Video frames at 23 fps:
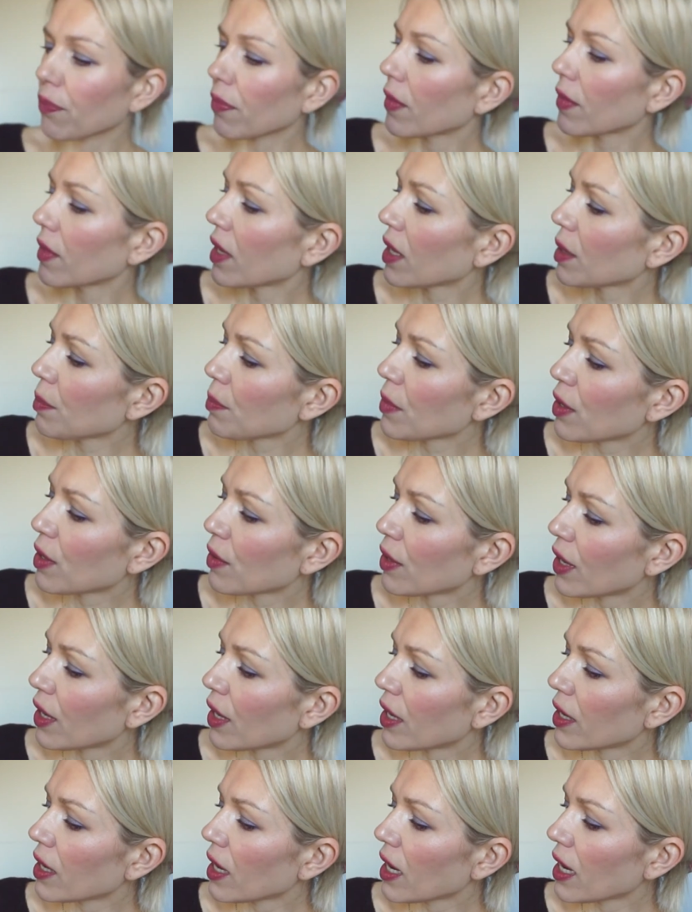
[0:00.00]
let me read
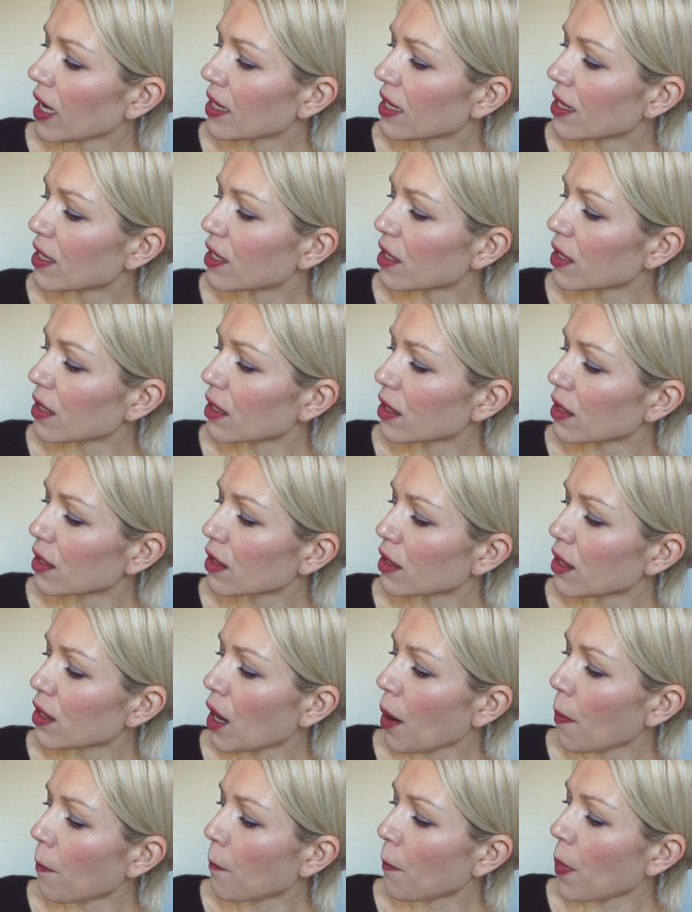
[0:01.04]
it, it's
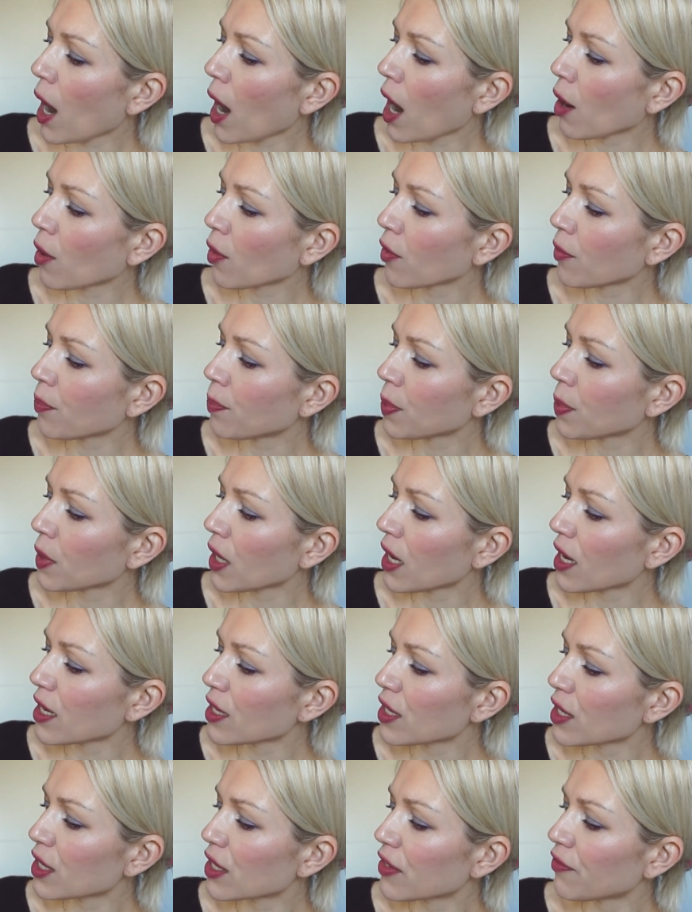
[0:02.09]
a
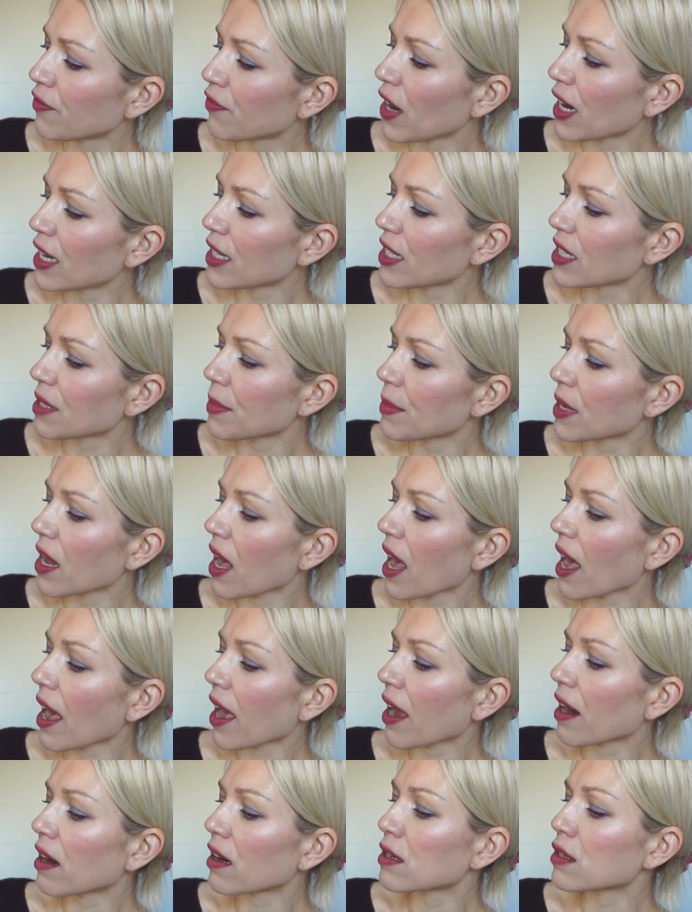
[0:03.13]
Powerplus Vitamin
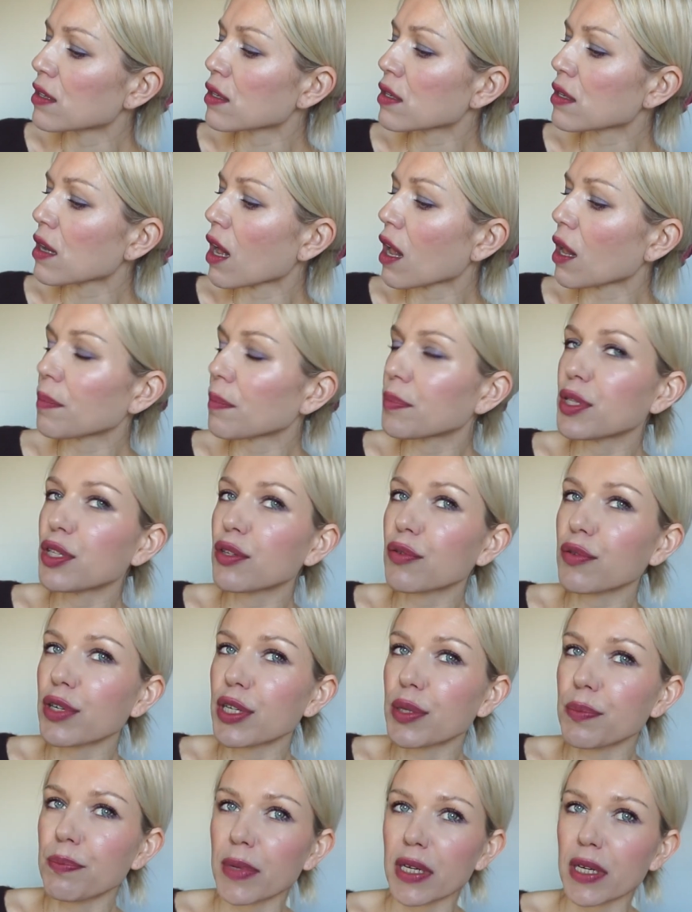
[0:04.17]
Hair and Scalp
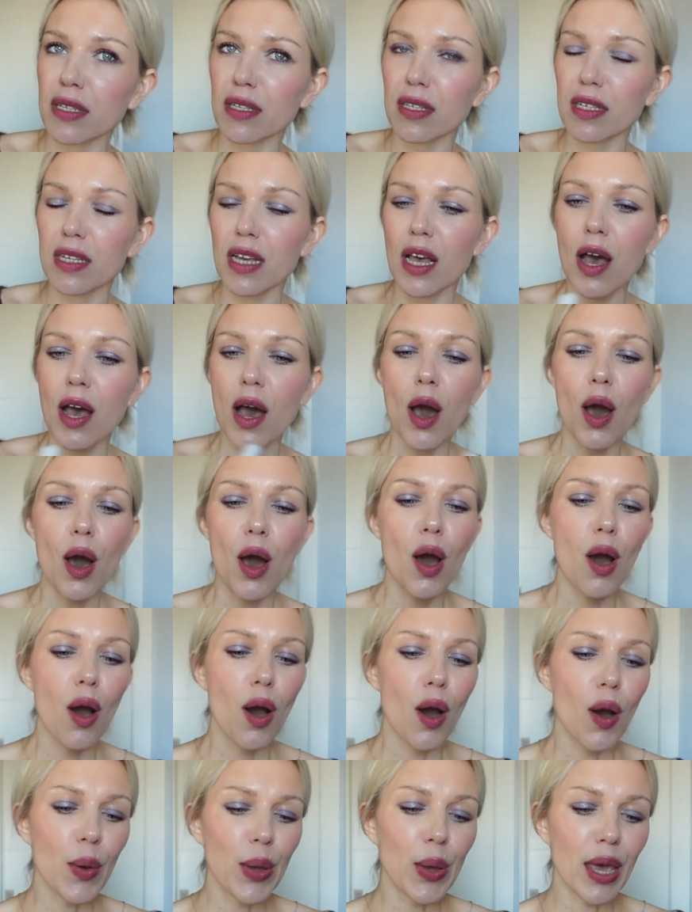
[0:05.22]
Treatment.
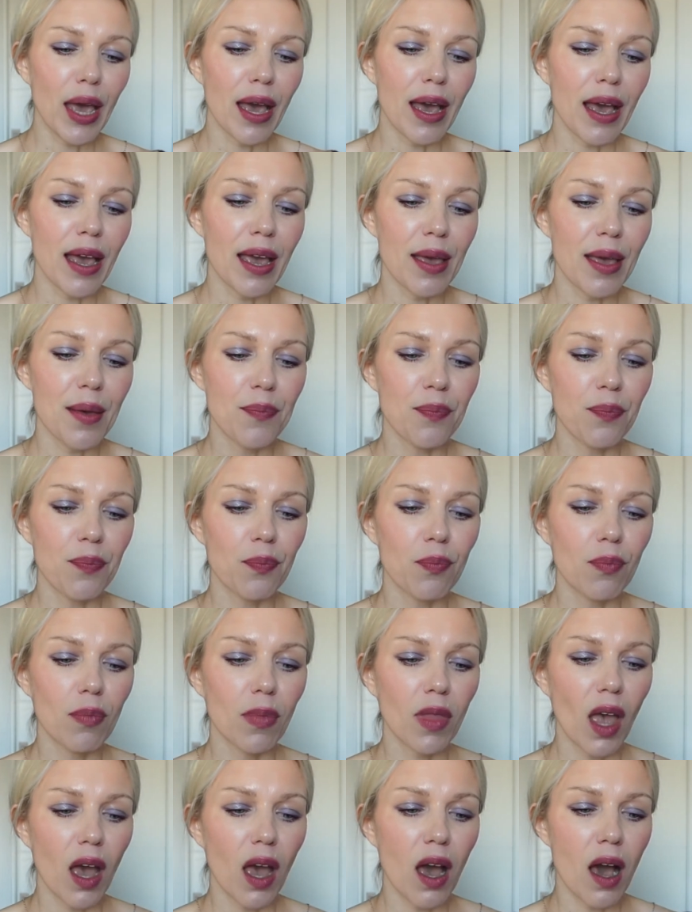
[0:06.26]
Okay,
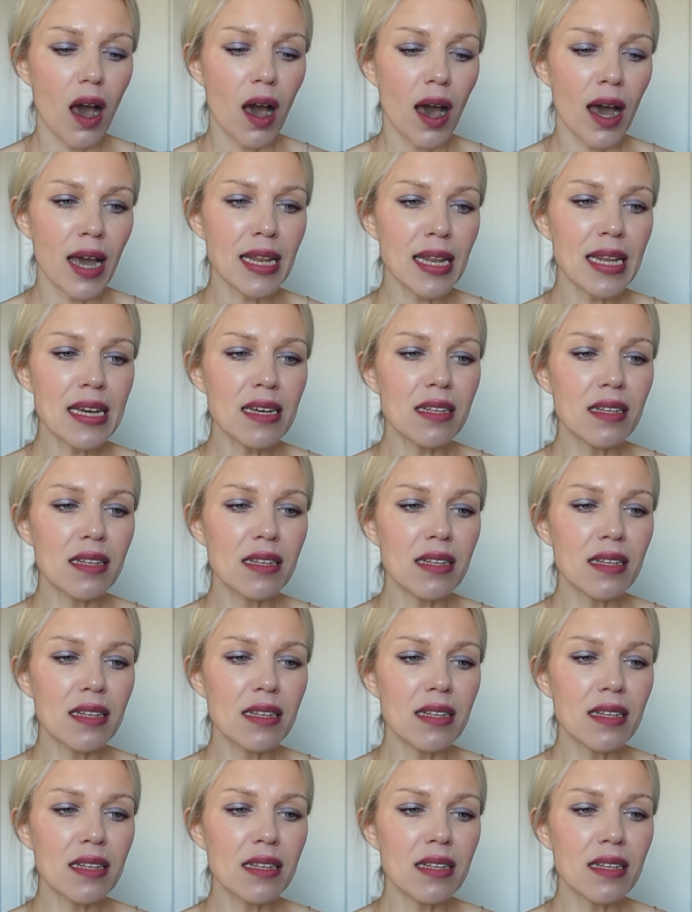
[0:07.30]
I've